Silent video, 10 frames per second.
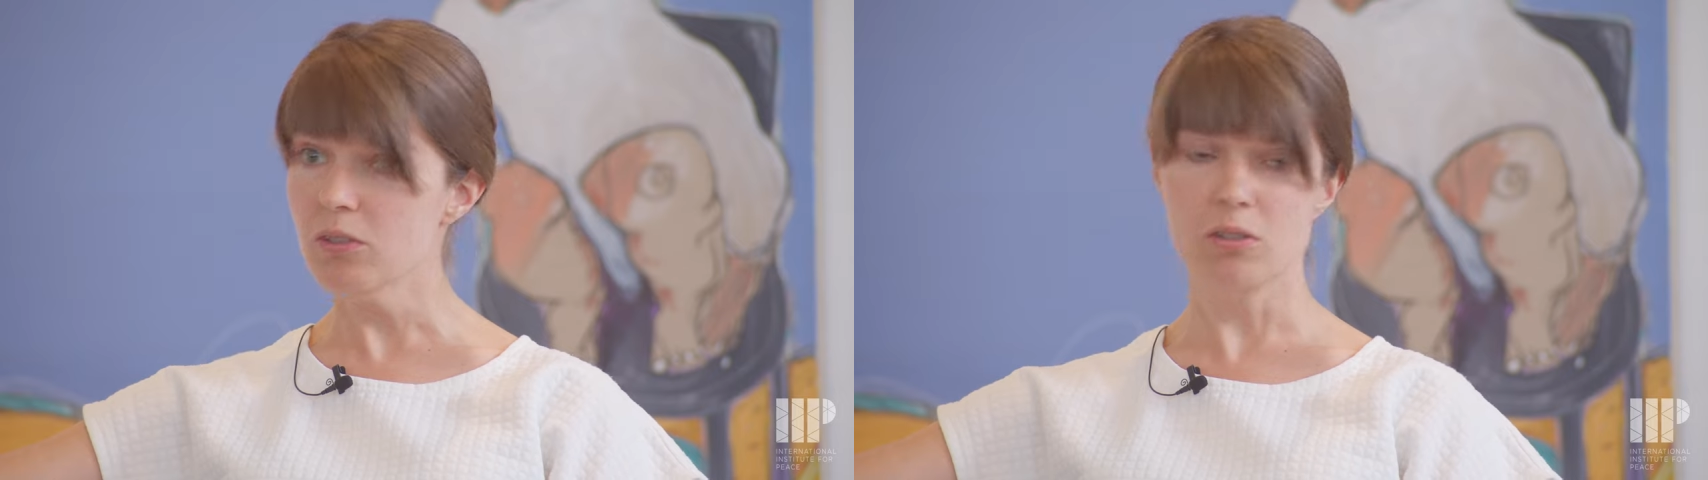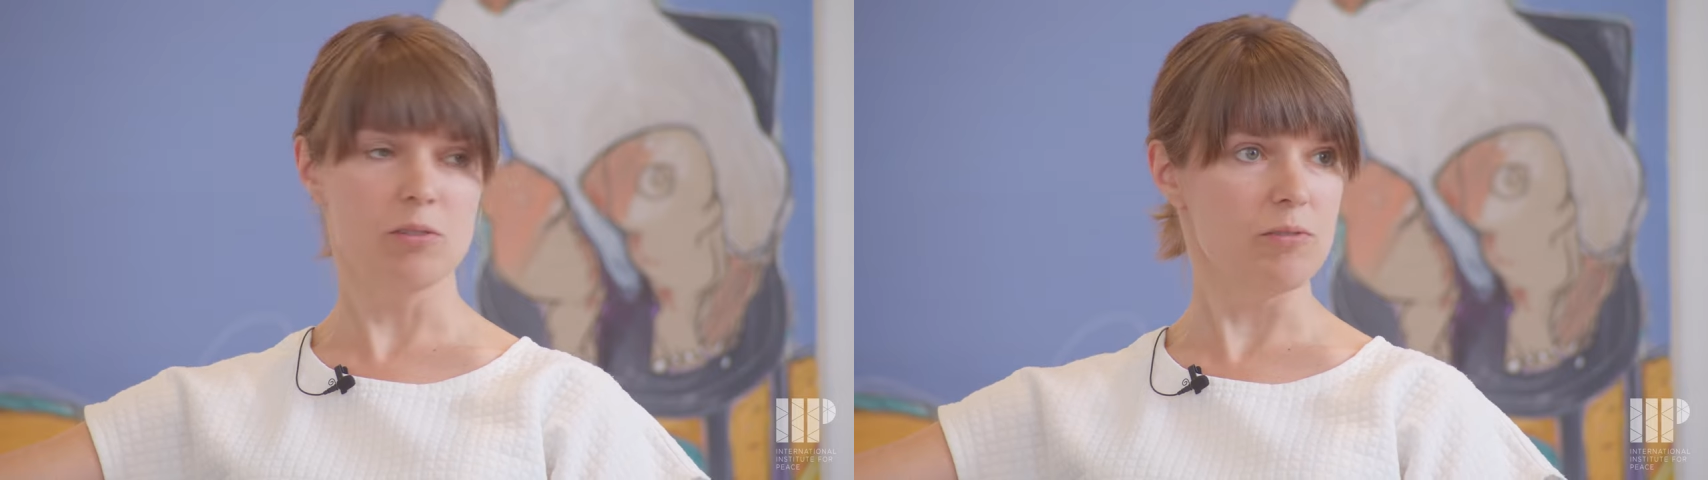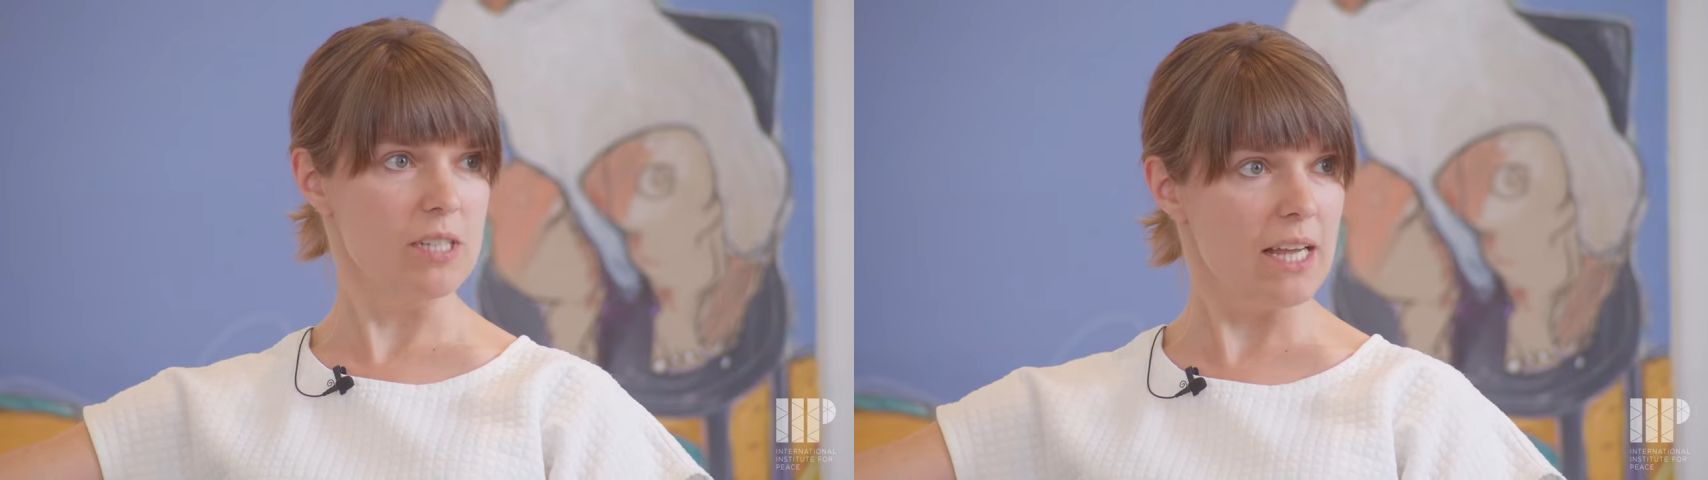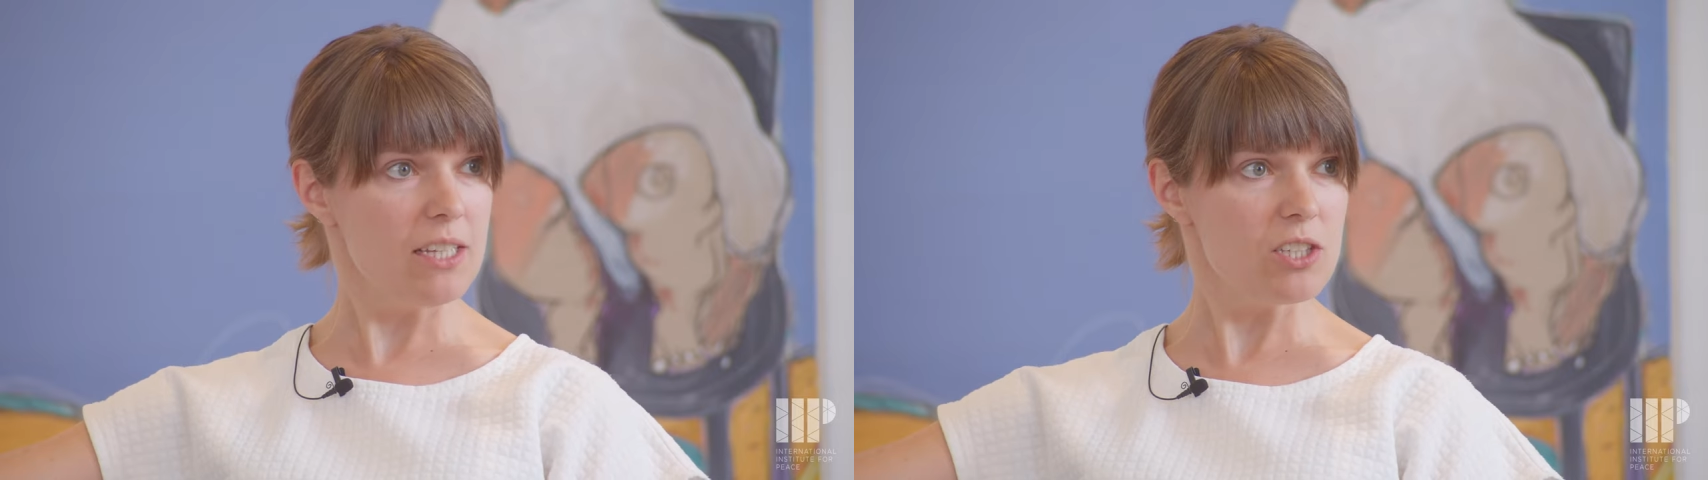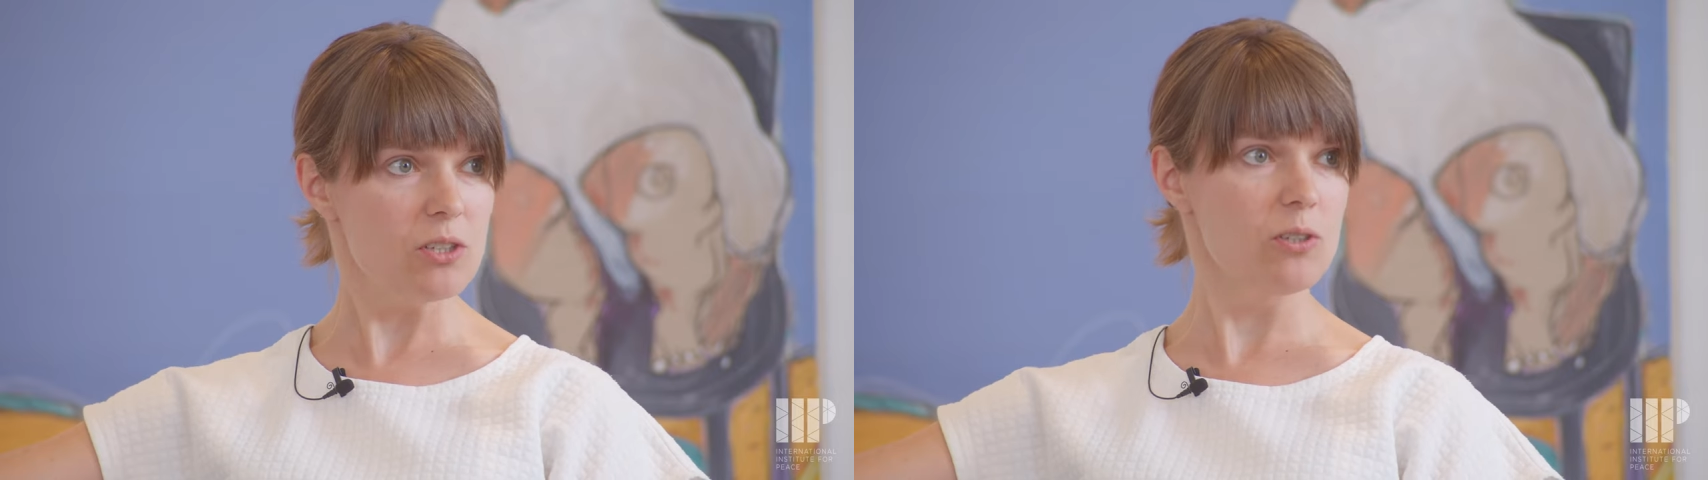or of
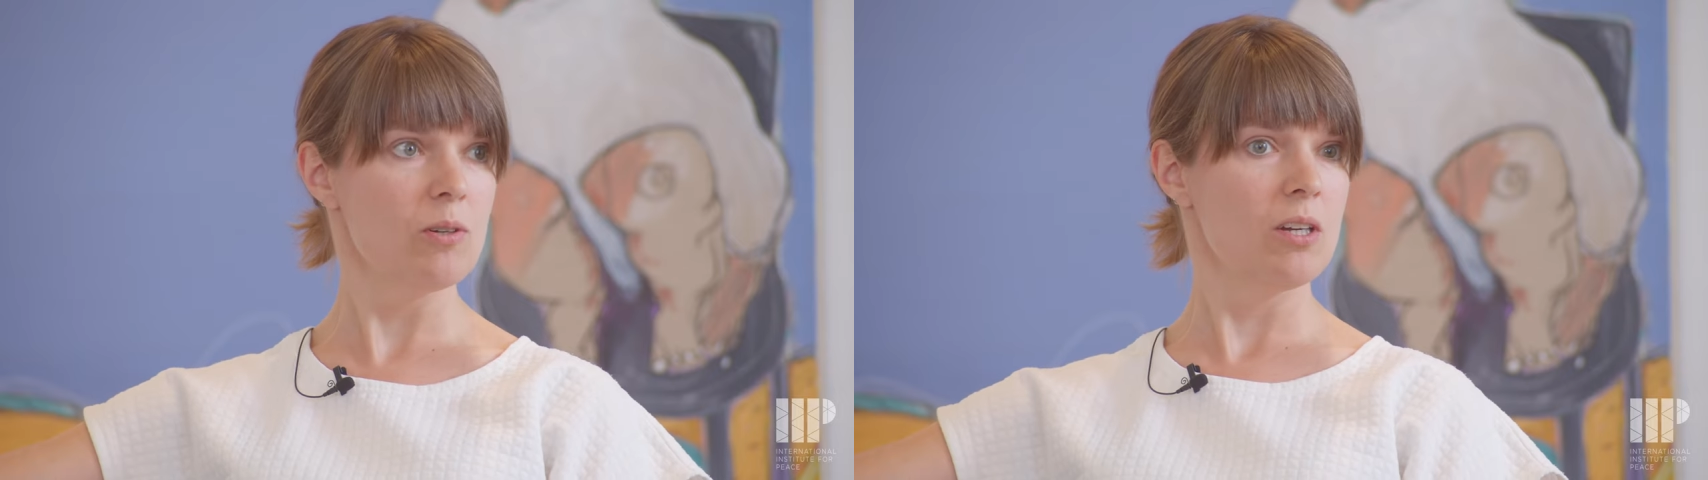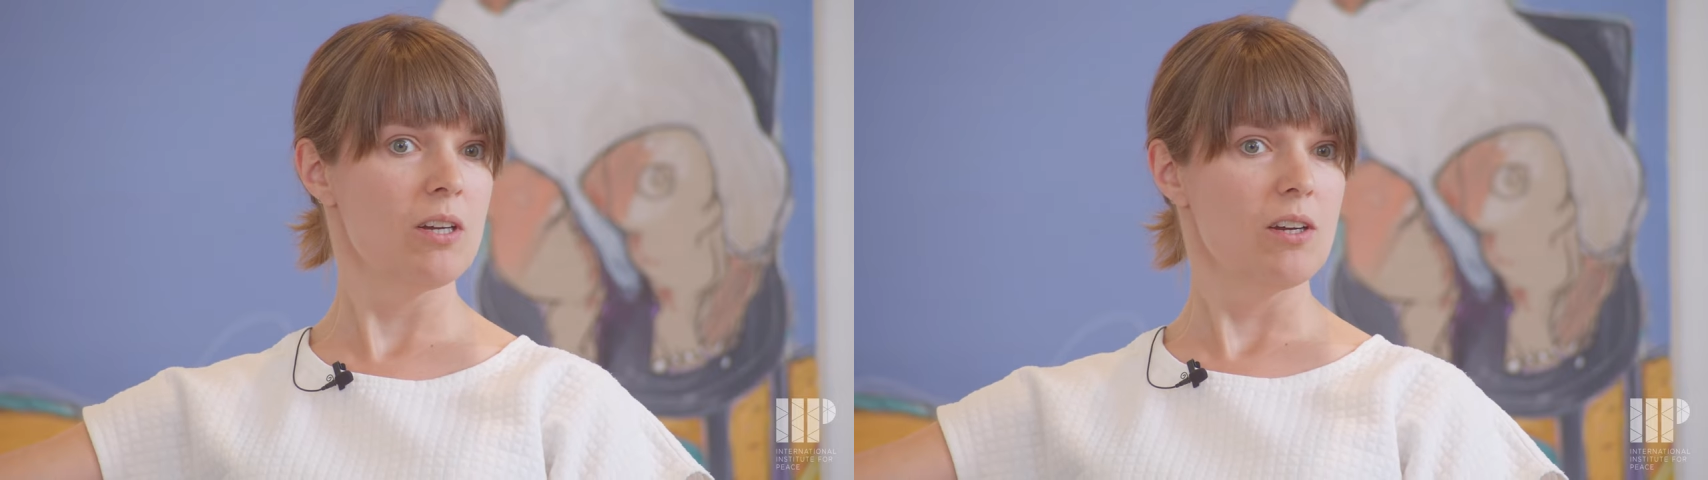NATO,